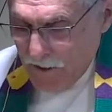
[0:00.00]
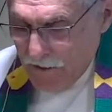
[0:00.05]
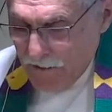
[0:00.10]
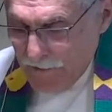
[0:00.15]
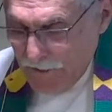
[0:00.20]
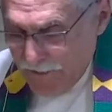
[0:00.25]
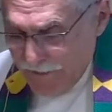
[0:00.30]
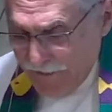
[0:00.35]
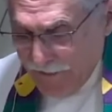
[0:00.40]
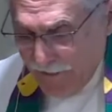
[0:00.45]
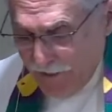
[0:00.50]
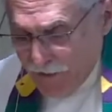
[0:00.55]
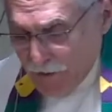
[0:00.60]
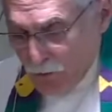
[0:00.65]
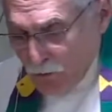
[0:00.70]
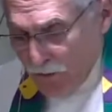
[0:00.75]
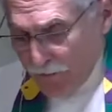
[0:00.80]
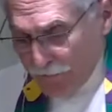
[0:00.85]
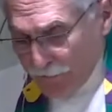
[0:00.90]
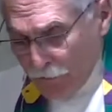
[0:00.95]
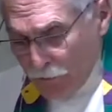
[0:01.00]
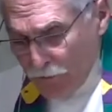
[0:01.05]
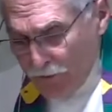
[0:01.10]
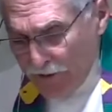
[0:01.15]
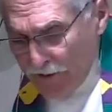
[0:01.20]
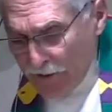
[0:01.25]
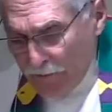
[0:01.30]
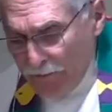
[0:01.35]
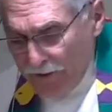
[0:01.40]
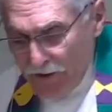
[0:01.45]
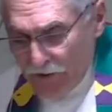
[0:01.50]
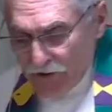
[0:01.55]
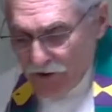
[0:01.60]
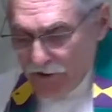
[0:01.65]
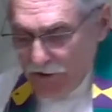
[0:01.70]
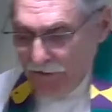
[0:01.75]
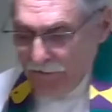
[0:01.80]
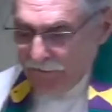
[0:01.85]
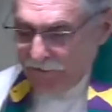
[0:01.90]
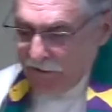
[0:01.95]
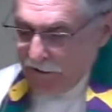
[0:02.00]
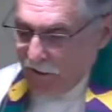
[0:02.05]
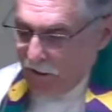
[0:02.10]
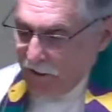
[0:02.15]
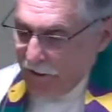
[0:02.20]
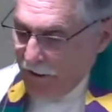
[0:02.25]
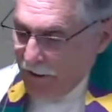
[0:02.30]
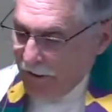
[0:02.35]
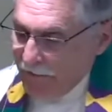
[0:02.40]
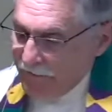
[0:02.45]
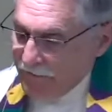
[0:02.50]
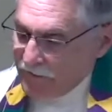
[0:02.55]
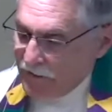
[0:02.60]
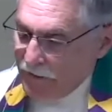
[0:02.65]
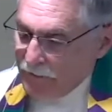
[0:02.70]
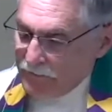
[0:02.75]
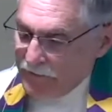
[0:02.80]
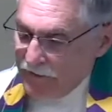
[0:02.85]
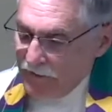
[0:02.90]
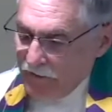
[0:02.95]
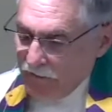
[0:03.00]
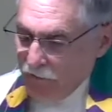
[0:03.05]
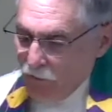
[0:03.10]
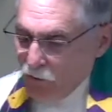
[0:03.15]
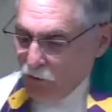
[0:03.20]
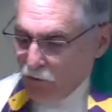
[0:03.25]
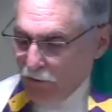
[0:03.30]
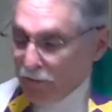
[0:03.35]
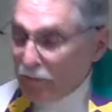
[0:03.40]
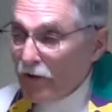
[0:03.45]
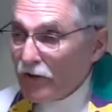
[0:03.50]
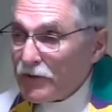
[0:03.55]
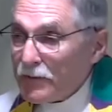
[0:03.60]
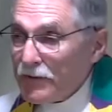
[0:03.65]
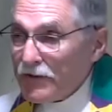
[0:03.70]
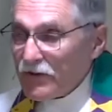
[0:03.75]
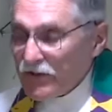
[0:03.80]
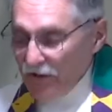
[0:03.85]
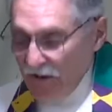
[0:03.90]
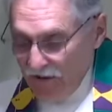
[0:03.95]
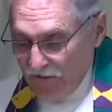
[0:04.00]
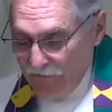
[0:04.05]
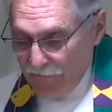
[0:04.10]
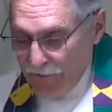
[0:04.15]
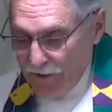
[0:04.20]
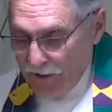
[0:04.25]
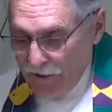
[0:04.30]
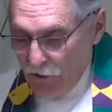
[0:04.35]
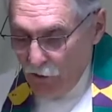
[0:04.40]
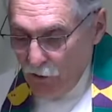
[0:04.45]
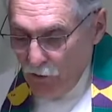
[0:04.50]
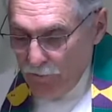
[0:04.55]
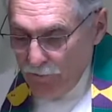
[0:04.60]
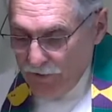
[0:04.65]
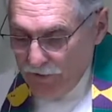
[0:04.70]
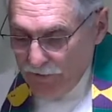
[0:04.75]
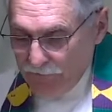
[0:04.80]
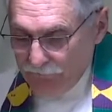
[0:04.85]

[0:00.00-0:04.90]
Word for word: Nothing that is worth doing can be achieved in our lifetime, therefore, we must be saved by hope.